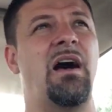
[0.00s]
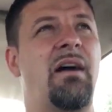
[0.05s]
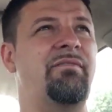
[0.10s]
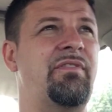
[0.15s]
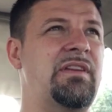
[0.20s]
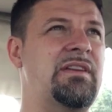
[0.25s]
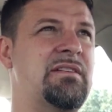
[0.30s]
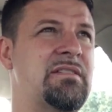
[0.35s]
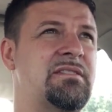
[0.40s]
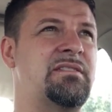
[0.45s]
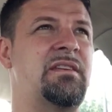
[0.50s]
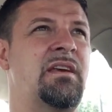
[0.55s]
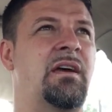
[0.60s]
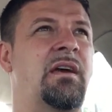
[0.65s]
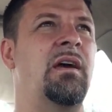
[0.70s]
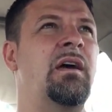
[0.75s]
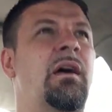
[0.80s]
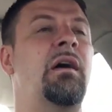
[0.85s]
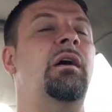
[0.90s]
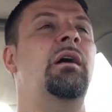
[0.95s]
obvious,
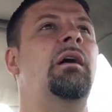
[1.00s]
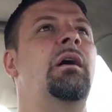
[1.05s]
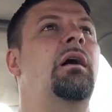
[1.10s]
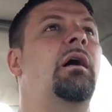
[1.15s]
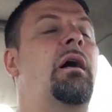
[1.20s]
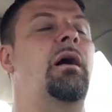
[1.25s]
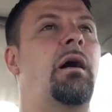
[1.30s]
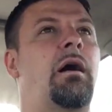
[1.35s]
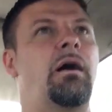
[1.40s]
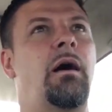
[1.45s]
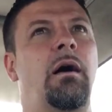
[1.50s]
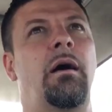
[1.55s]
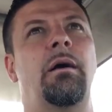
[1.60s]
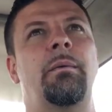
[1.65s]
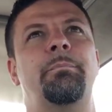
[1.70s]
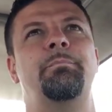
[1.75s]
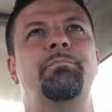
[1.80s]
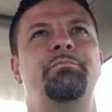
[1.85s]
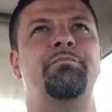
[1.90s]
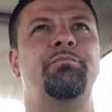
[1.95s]

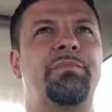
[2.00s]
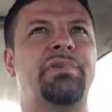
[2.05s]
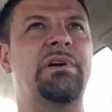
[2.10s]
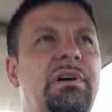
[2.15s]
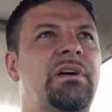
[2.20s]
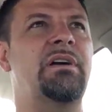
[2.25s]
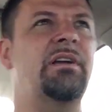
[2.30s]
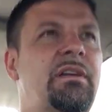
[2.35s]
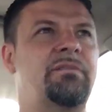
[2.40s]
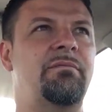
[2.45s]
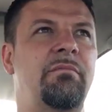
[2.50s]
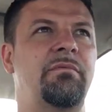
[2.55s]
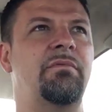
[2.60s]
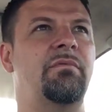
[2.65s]
but